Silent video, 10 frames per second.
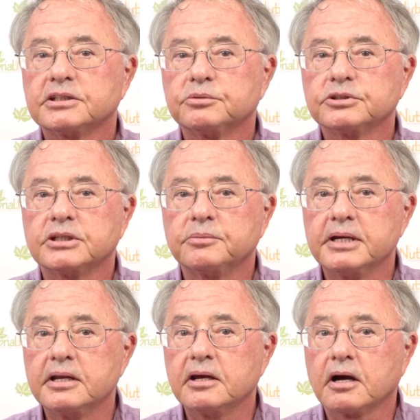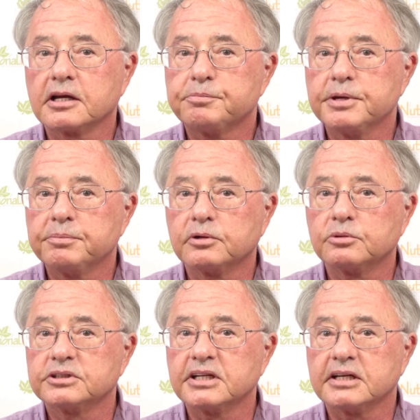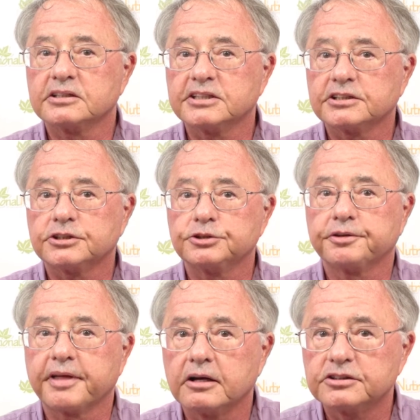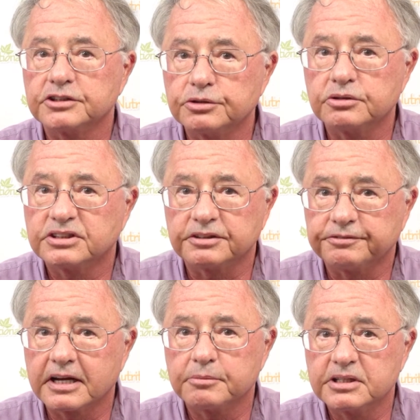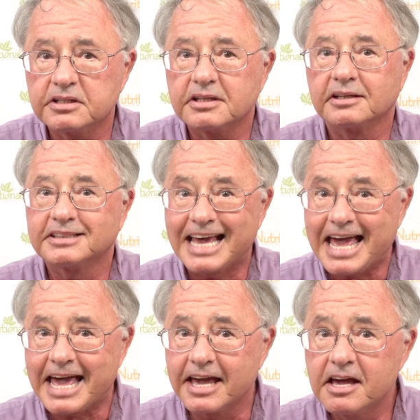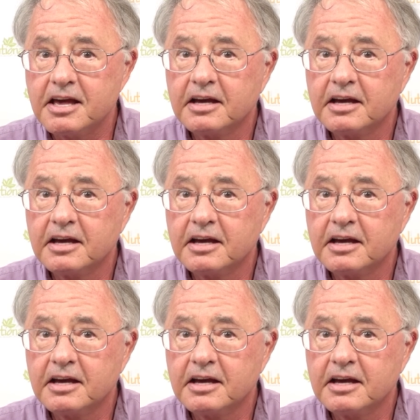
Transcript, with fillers: There were some idiotic people who were taking 600,000 units of vitamin D a day